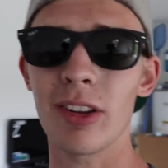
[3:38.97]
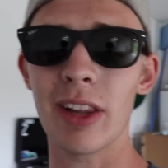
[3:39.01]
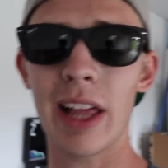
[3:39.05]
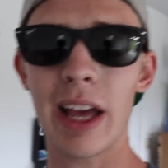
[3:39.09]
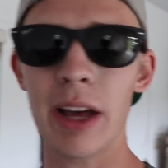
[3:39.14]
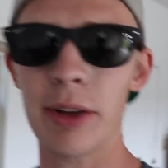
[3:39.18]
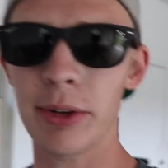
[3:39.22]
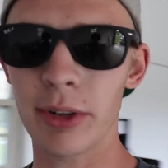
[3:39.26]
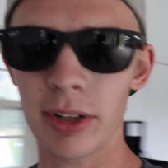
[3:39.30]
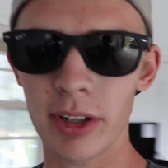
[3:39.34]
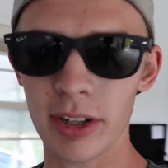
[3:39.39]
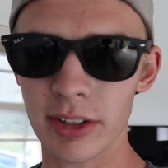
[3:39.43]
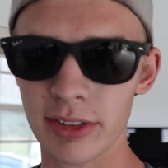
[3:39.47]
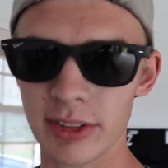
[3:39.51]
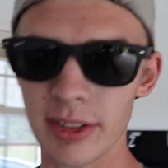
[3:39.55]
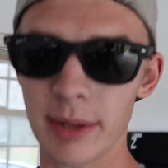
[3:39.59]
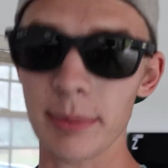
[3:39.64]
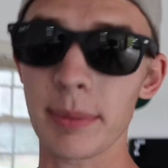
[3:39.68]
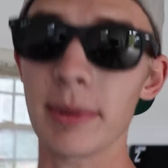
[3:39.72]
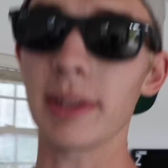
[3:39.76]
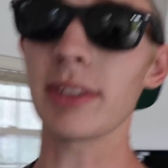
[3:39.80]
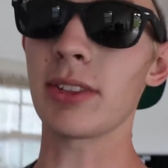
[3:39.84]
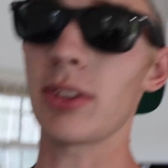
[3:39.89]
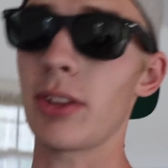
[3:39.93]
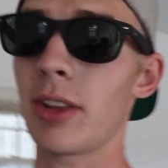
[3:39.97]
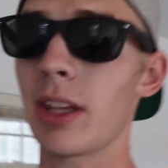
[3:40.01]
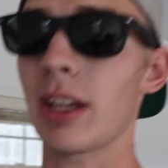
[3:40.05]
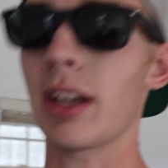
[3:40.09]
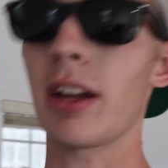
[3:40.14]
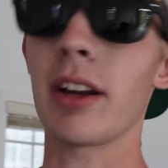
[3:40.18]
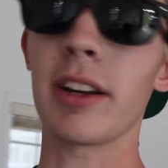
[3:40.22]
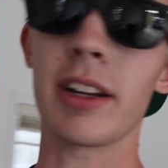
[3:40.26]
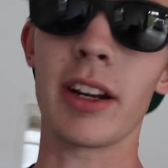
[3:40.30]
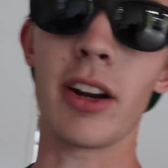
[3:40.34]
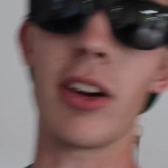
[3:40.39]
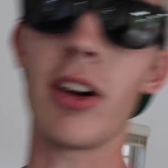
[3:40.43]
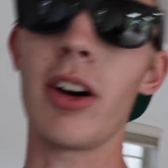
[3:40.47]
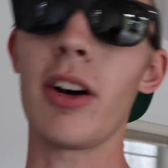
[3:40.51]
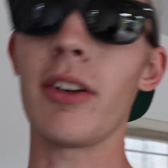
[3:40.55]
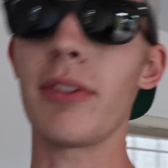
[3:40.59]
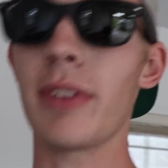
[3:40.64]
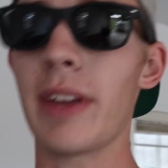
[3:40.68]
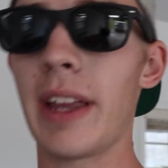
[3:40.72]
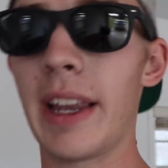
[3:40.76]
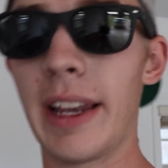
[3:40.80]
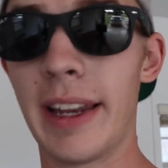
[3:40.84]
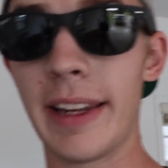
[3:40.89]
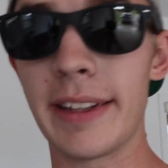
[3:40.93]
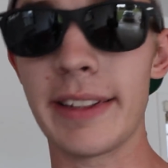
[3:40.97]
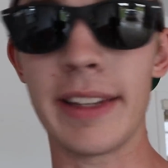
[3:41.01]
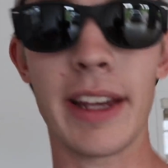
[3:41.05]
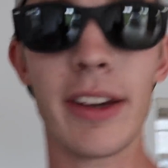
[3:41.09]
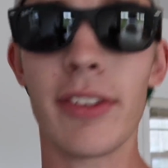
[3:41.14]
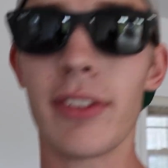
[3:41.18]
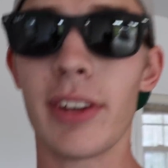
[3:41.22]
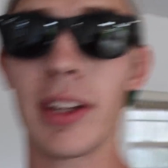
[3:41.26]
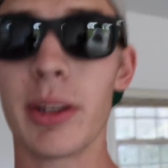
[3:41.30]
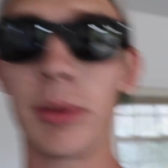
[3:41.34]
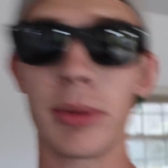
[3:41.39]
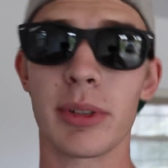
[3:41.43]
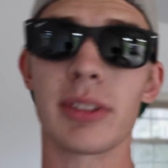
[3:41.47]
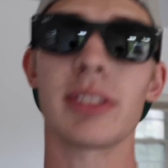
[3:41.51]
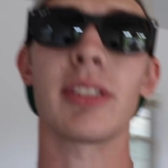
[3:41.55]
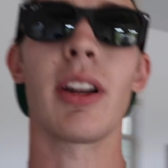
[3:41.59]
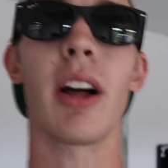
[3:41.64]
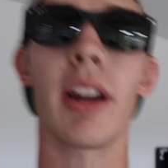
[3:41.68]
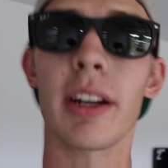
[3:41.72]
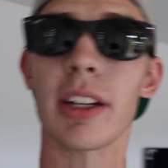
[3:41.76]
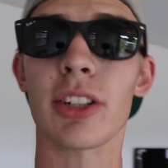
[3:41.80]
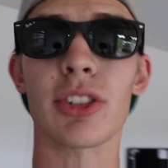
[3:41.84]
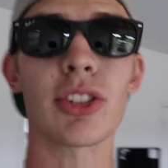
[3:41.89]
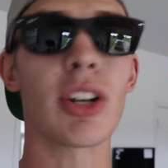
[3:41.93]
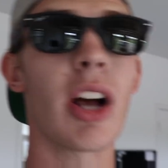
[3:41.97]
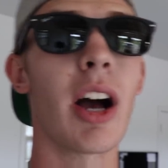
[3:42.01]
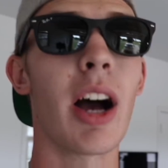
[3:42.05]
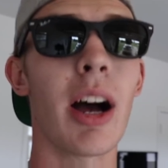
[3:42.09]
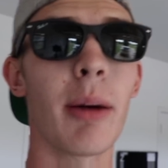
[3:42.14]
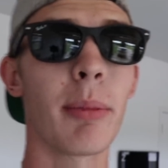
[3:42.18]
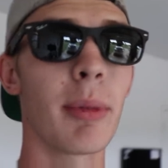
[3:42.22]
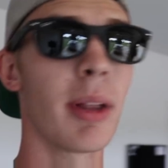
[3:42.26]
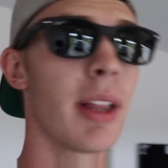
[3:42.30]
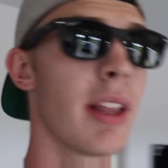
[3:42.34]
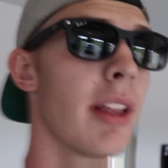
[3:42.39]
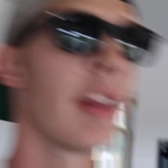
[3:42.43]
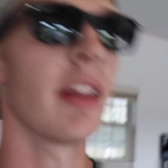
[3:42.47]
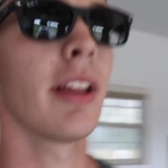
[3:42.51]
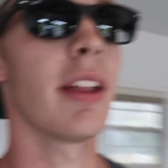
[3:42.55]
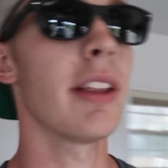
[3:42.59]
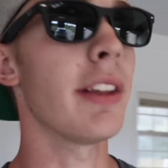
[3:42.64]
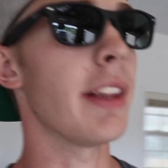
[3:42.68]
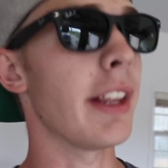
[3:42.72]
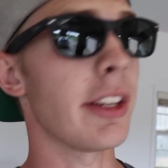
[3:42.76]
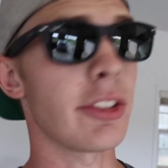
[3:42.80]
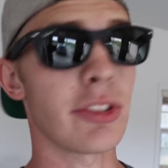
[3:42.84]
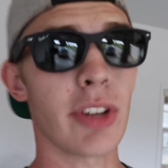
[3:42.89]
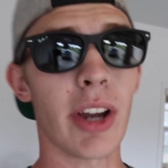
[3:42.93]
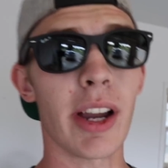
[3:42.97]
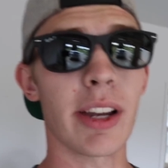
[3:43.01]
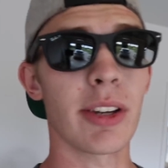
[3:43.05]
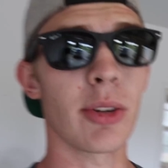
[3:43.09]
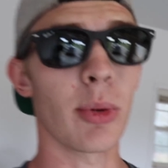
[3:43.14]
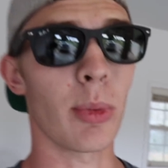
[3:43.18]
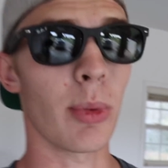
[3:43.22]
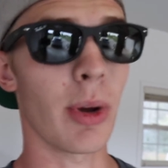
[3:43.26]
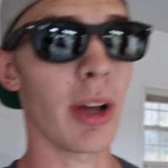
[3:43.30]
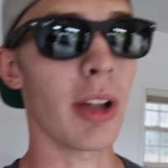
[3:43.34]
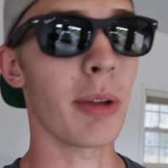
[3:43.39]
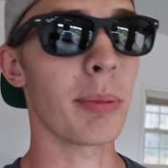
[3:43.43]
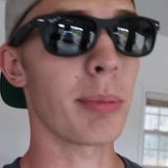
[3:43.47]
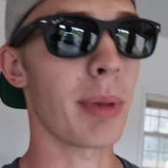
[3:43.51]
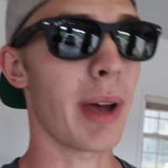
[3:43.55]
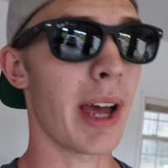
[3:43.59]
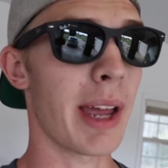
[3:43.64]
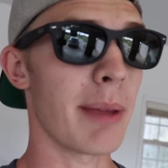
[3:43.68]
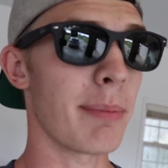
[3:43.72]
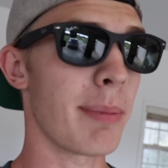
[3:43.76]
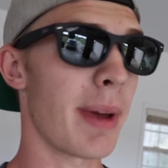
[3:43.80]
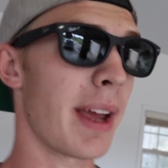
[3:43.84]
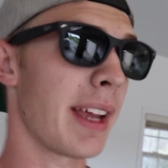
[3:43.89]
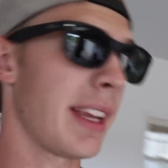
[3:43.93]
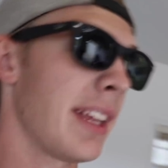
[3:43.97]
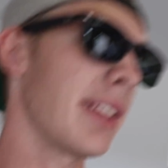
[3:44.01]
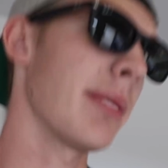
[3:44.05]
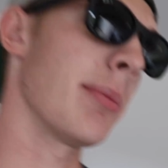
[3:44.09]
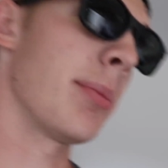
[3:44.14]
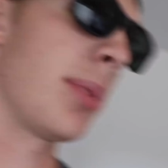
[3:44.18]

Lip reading: louder or something, so they cut it off, and it definitely was not a shop that tried to weld pipe back in